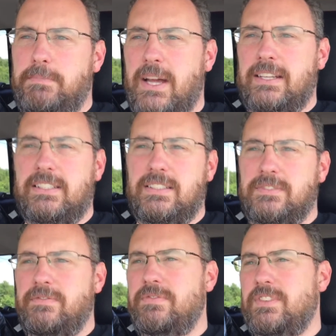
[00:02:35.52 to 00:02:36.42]
But
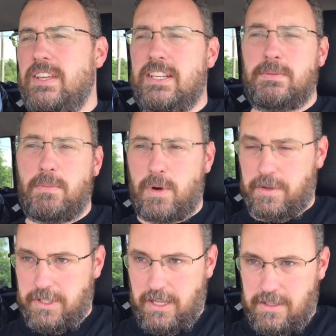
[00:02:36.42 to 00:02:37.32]
it is
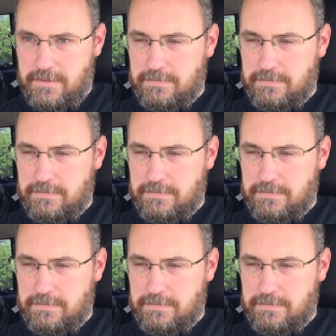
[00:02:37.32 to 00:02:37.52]
Memorial Day.